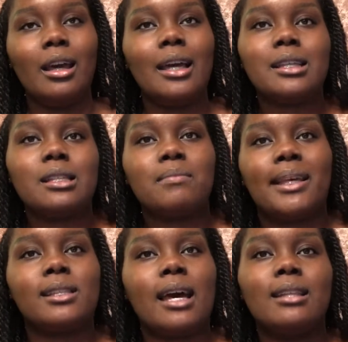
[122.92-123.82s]
It doesn't
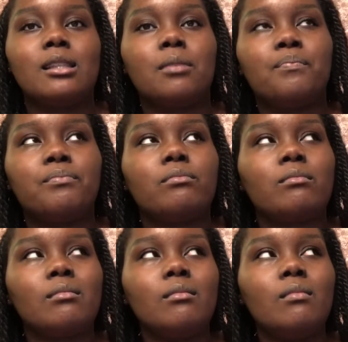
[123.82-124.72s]
make sense
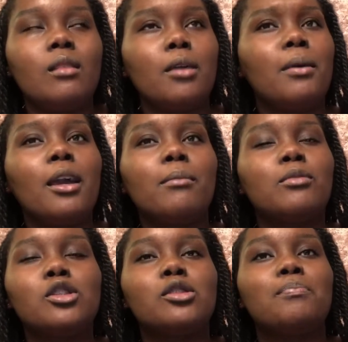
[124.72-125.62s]

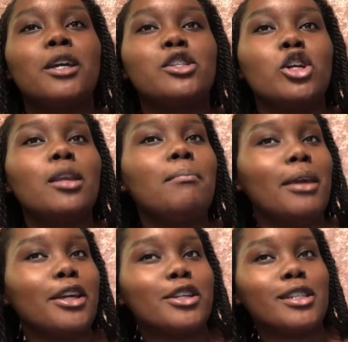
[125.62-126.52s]
paying, because you're gonna
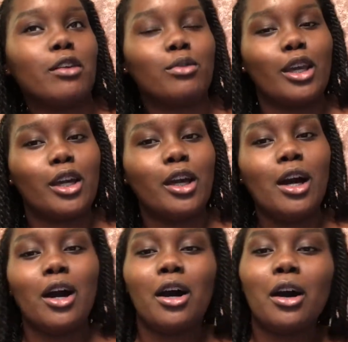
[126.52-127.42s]
make yourself think,
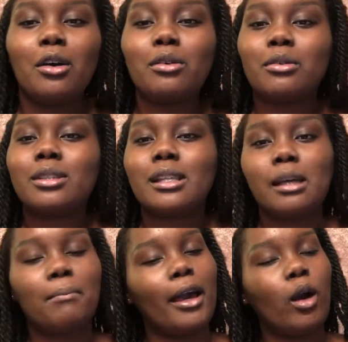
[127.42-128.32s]
oh, since
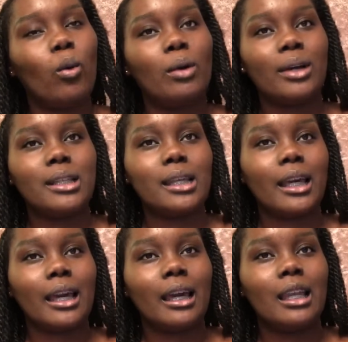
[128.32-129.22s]
I'm buying a one-way
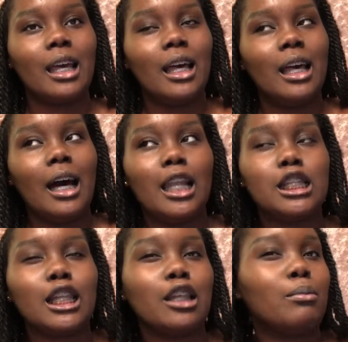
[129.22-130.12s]
ticket and
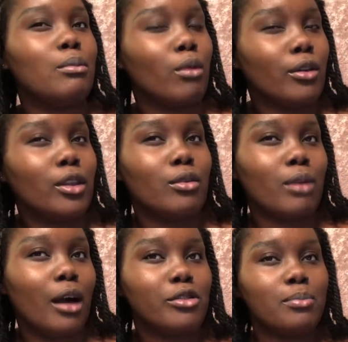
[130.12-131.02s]
it's a little bit more than the
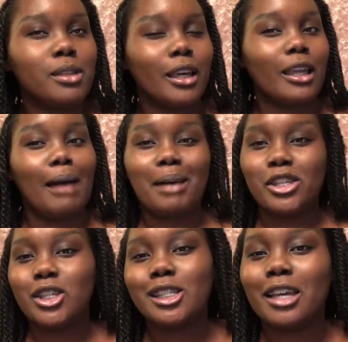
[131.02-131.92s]
round-trip ticket, I'm
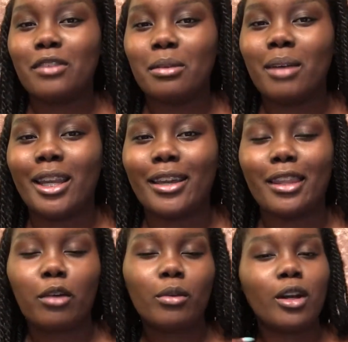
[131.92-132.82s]
actually saving money.
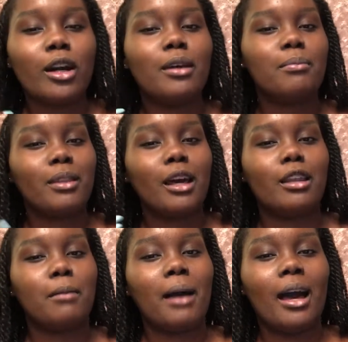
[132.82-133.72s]
Like, we're gonna put that in
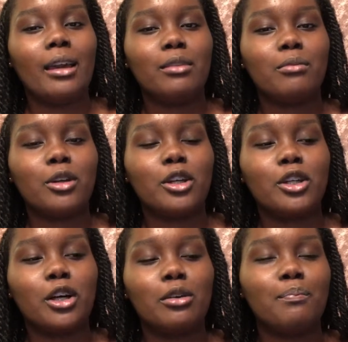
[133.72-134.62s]
our mind.
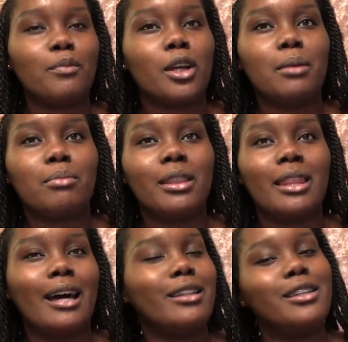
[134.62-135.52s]
We're gonna imprint
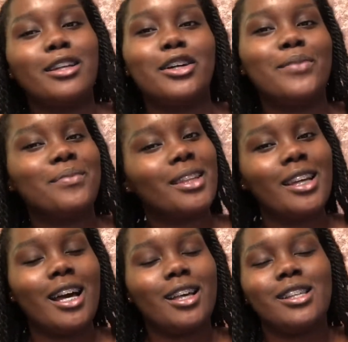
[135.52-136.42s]
that. No,
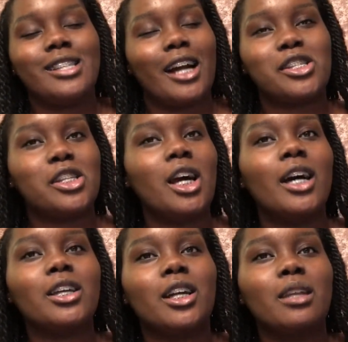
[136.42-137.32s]
that is actually
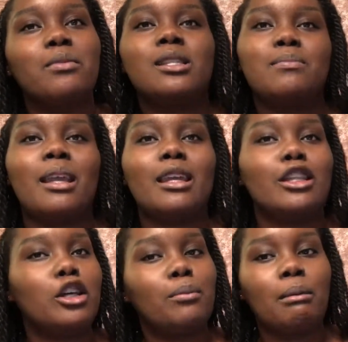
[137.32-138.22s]
not. You're gonna be spending a
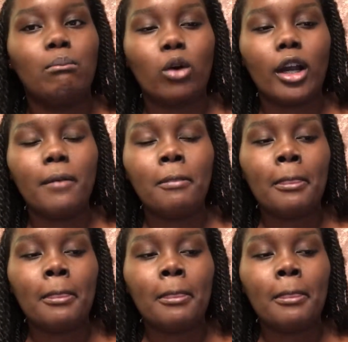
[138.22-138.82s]
little bit more.